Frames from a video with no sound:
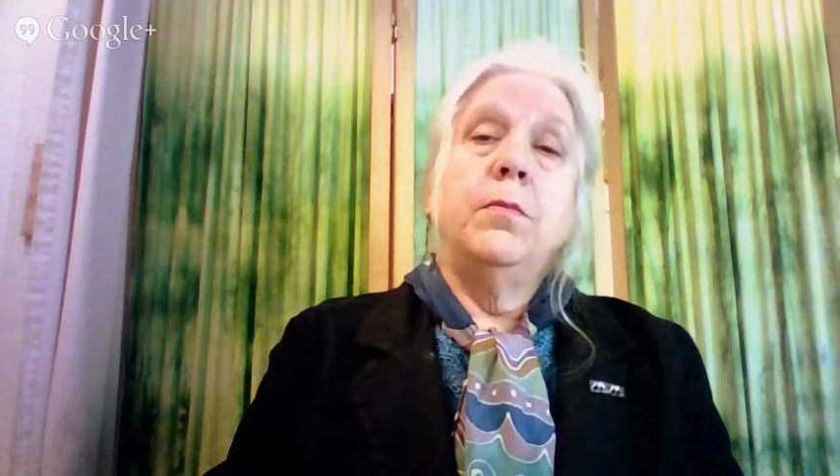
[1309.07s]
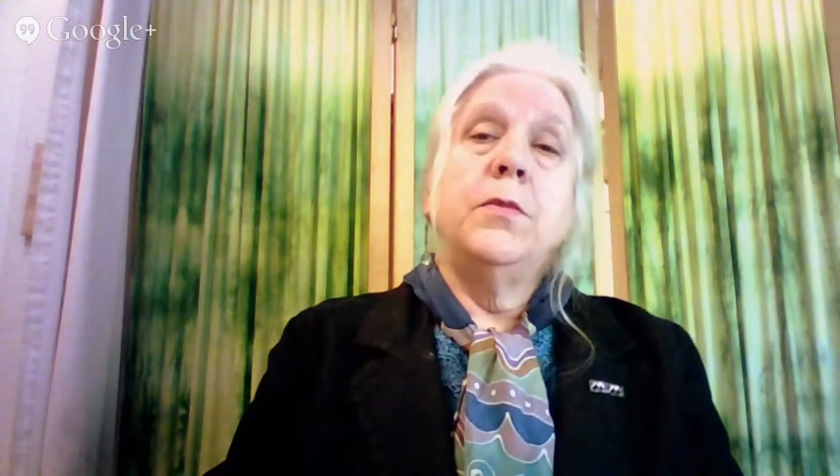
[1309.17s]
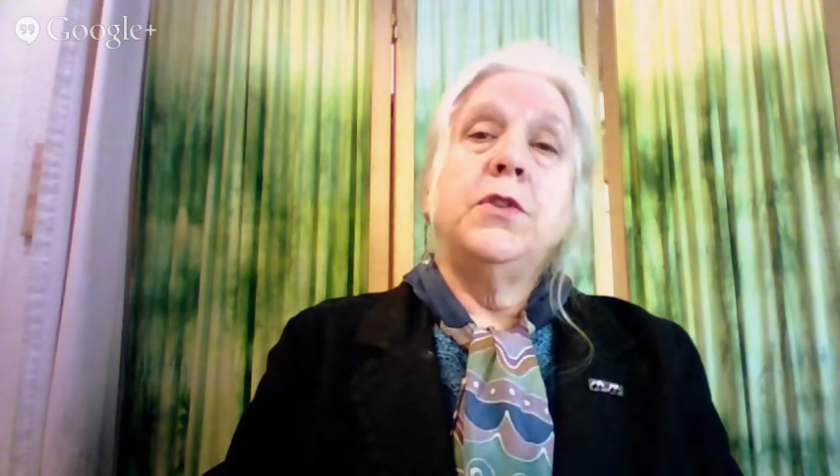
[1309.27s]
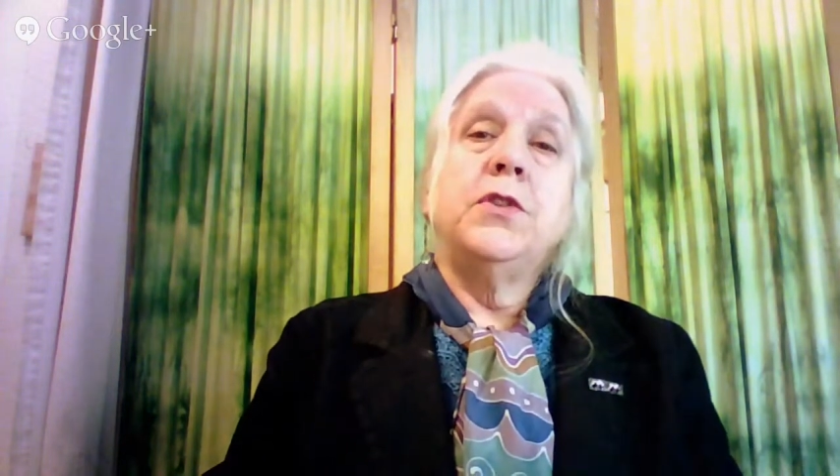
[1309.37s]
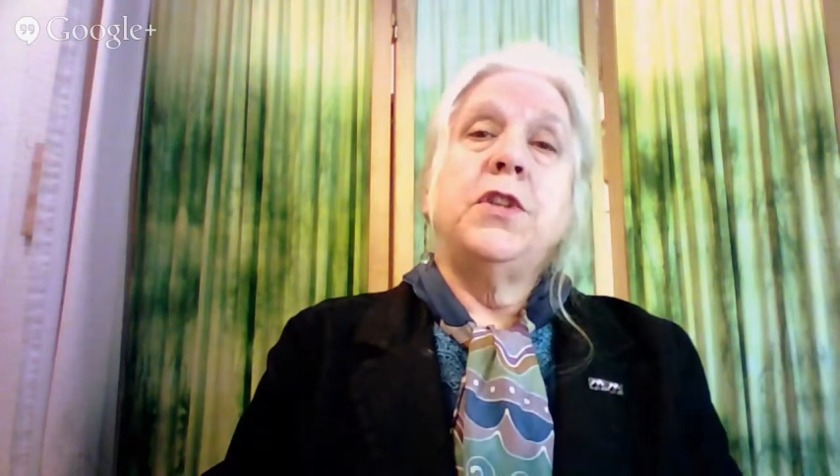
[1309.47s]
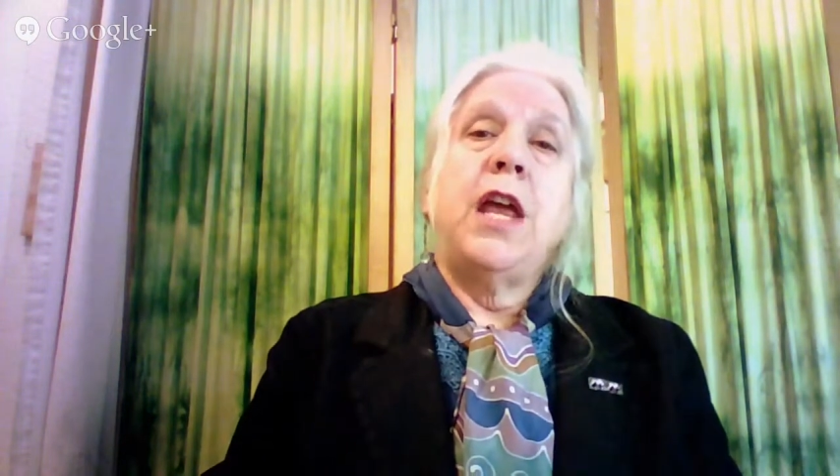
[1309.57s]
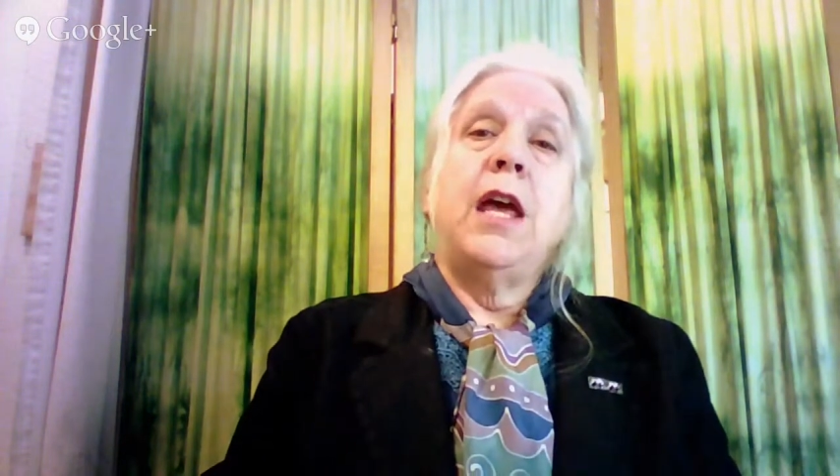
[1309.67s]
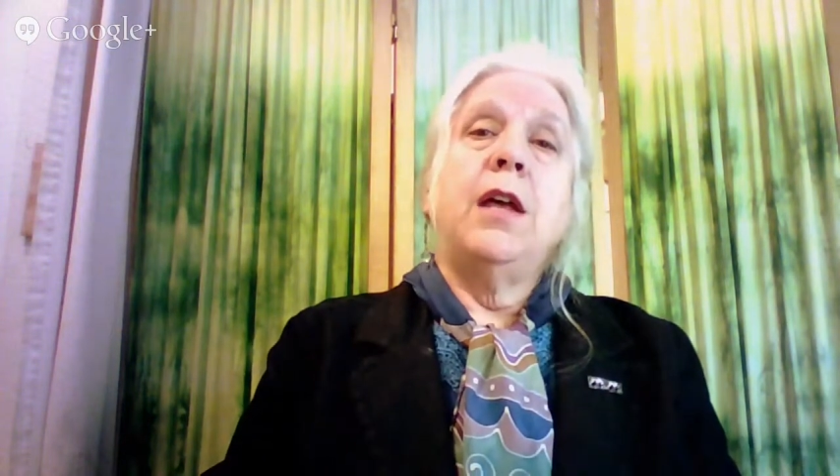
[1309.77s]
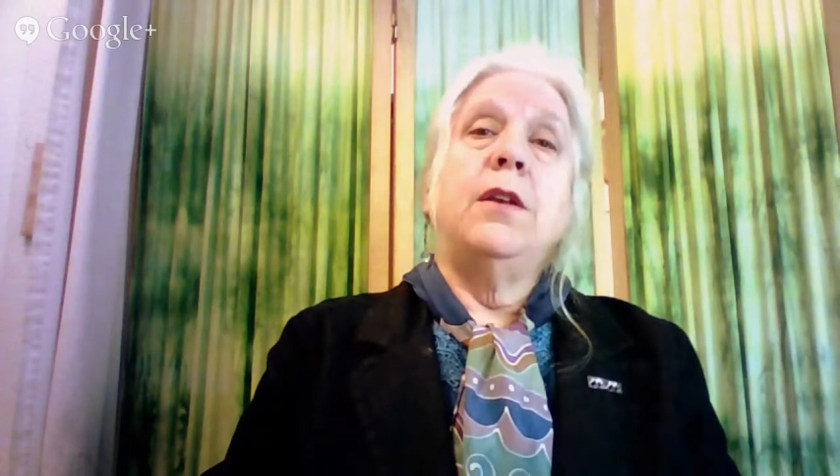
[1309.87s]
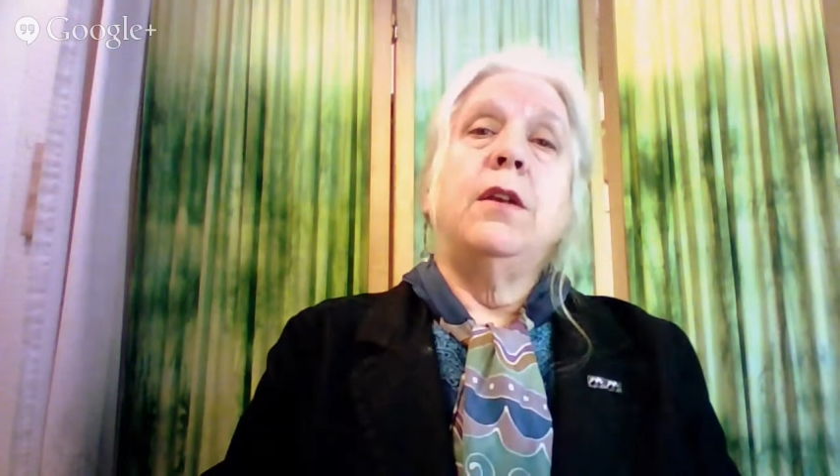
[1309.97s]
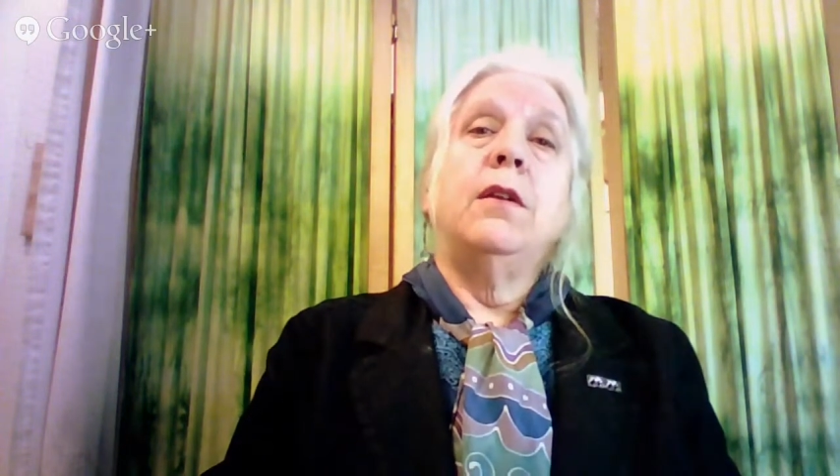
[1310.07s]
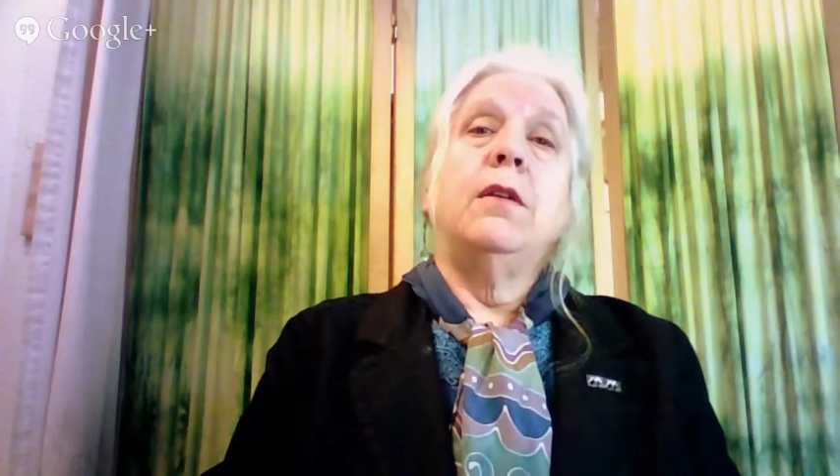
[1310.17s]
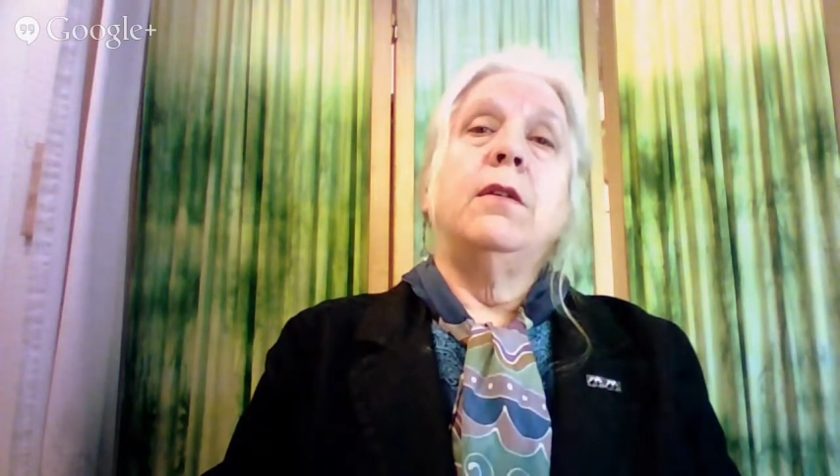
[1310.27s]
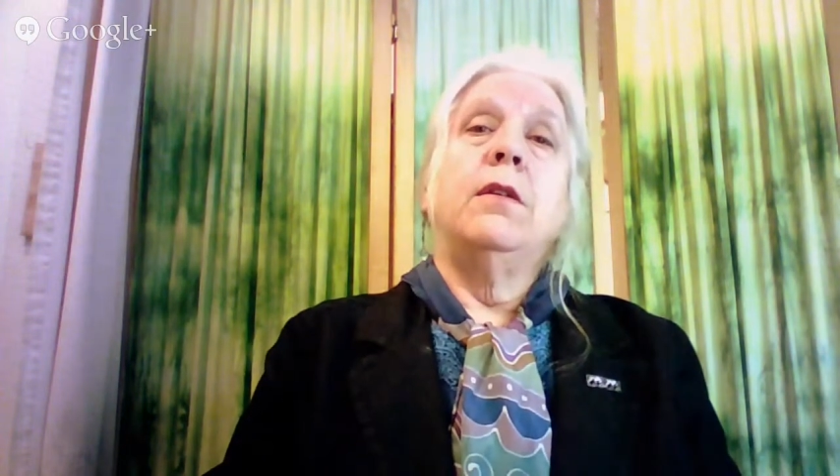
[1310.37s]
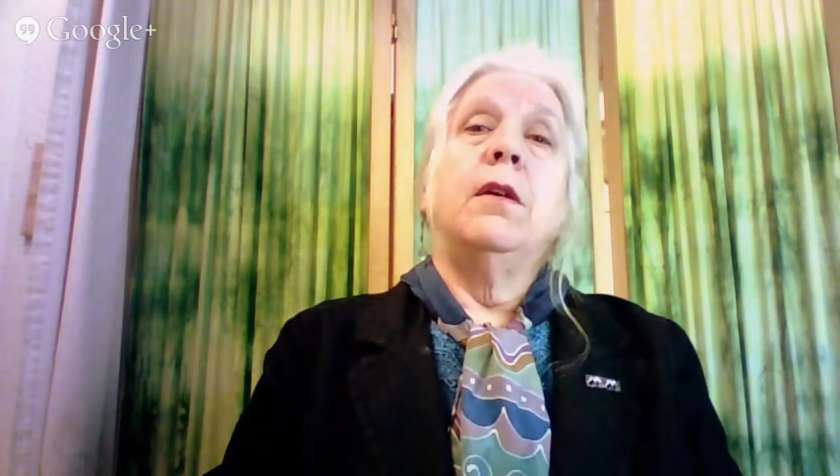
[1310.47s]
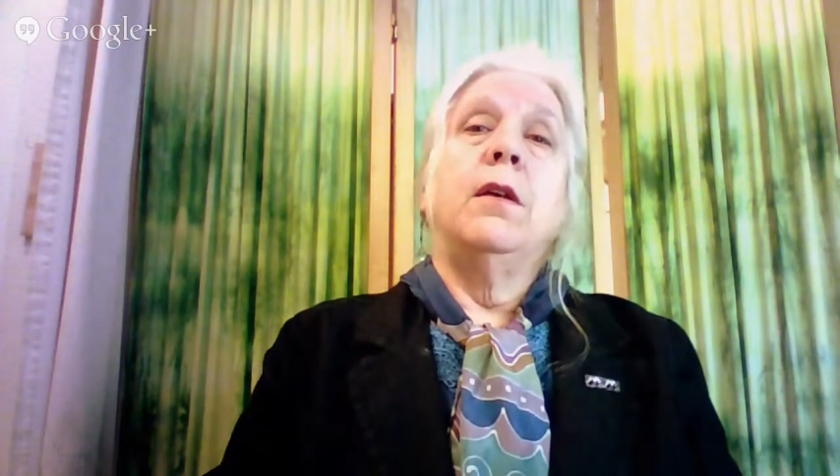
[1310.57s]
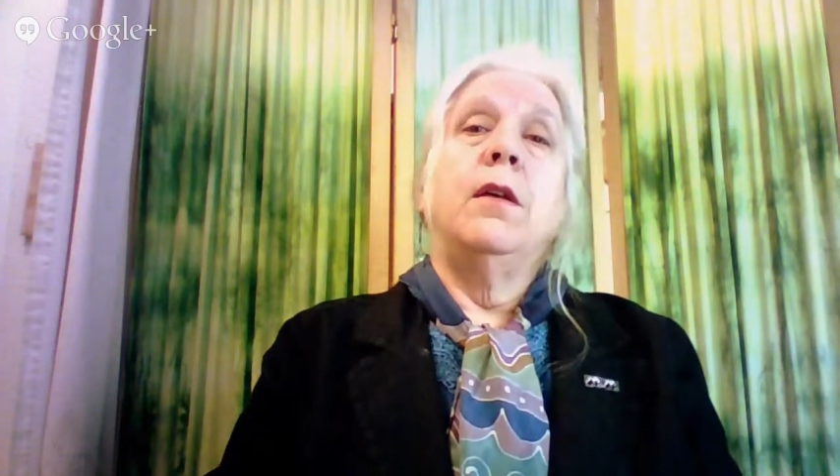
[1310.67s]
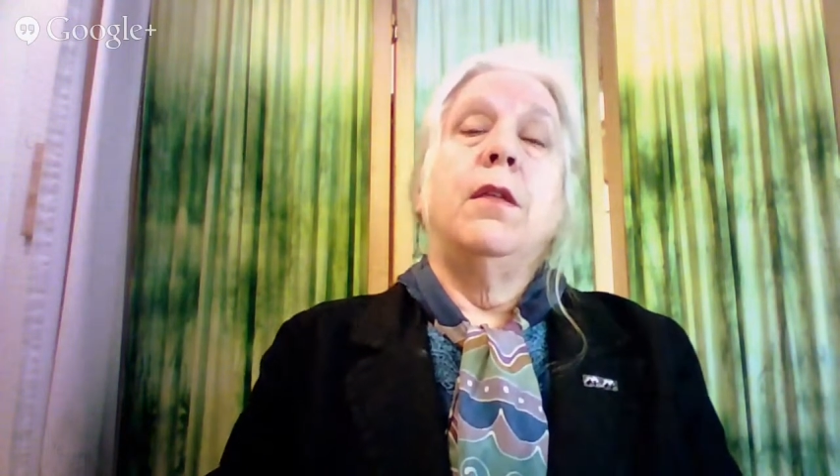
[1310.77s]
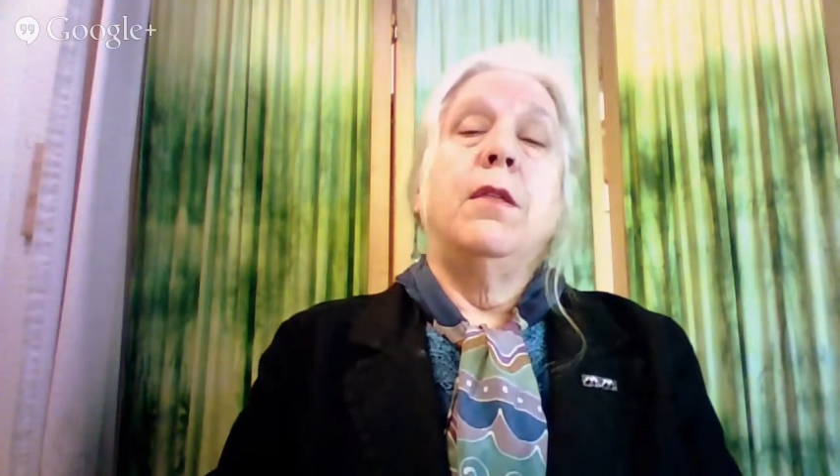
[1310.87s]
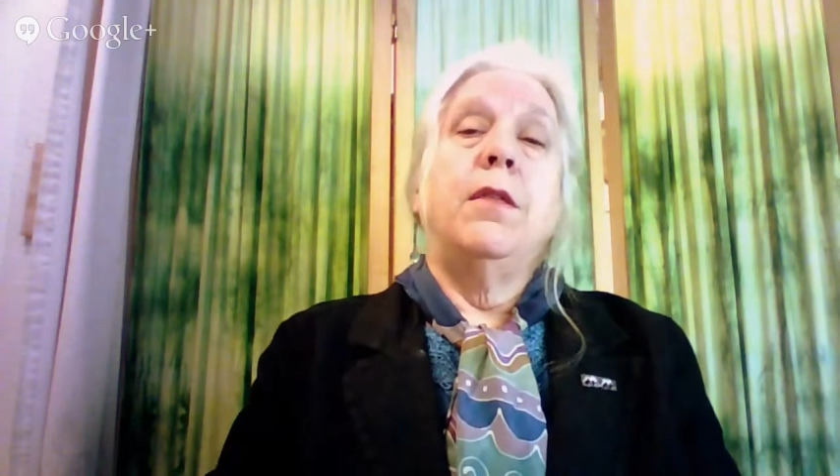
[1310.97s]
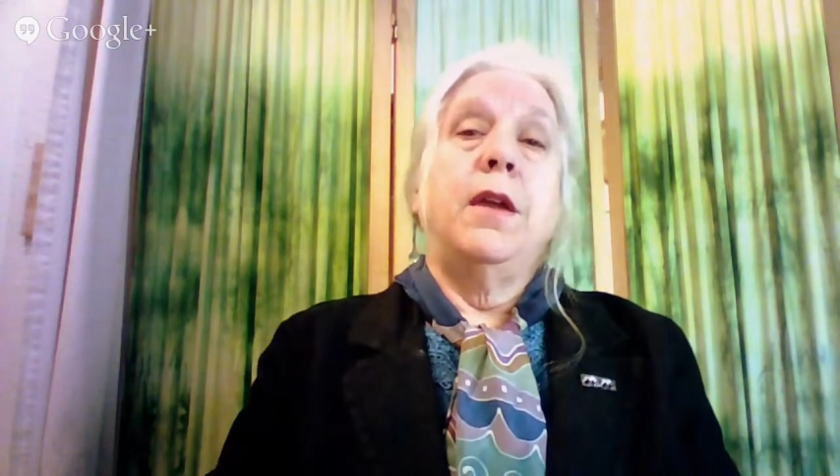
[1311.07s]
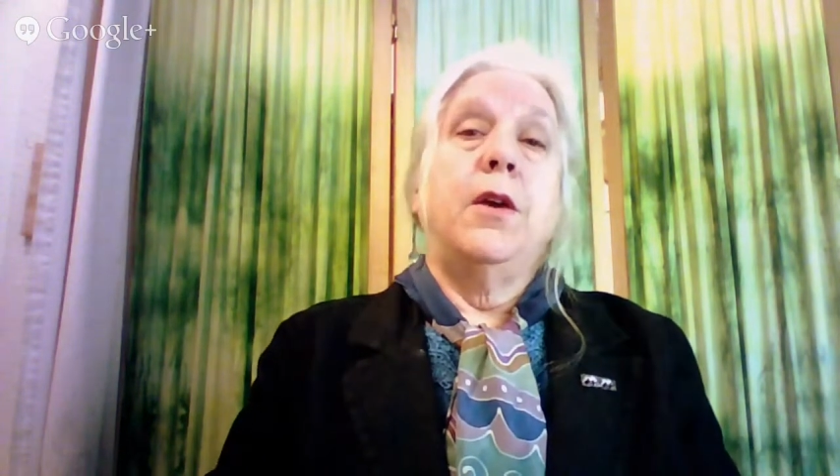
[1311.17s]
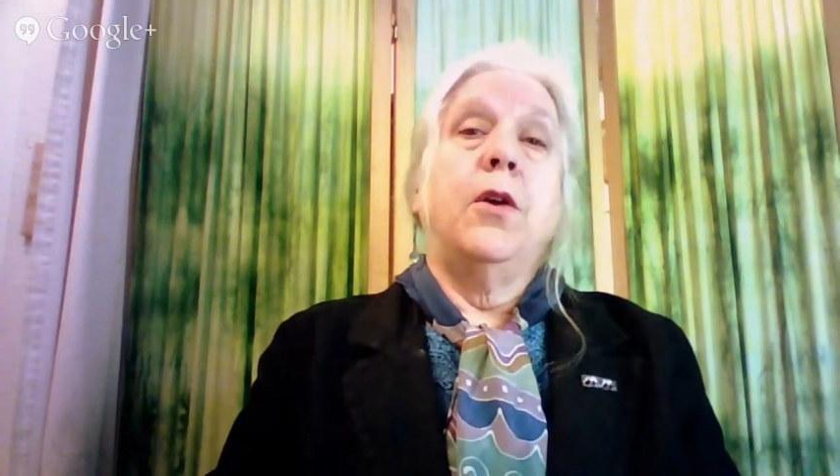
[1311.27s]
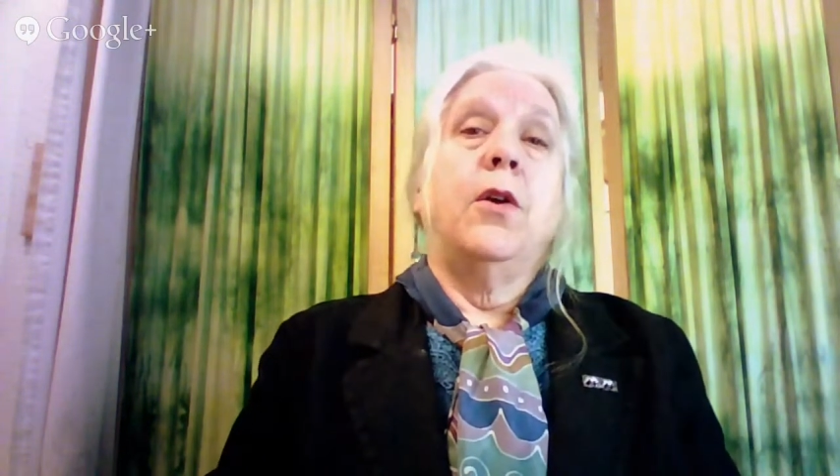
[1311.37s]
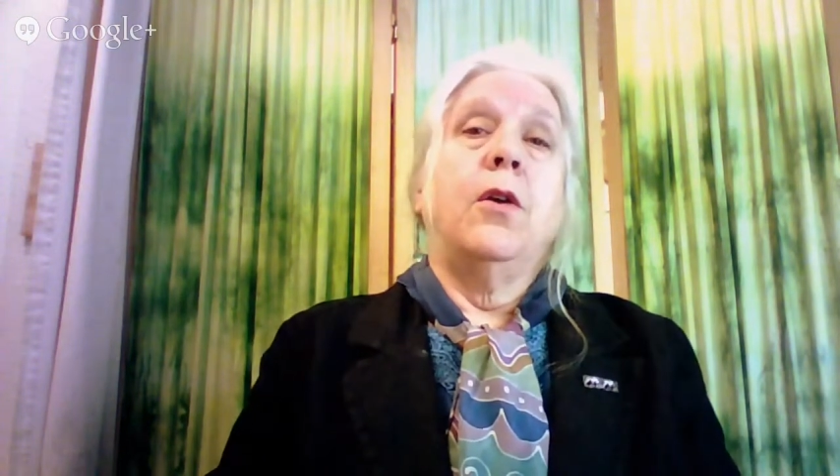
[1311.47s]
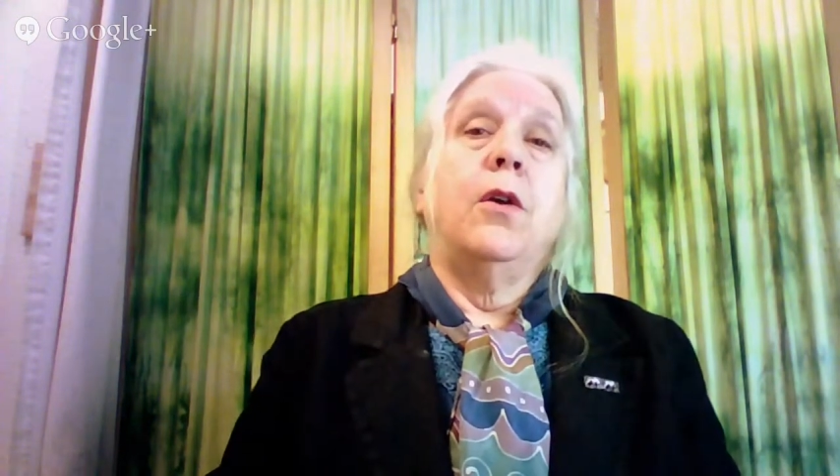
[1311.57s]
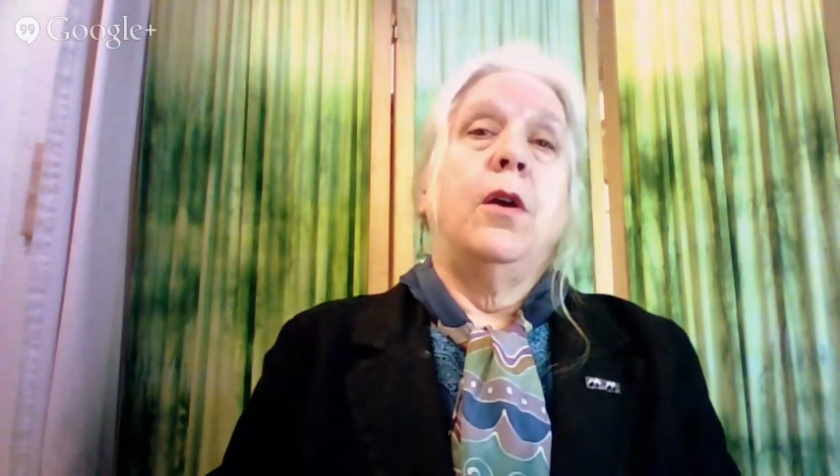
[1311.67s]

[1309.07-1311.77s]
stand there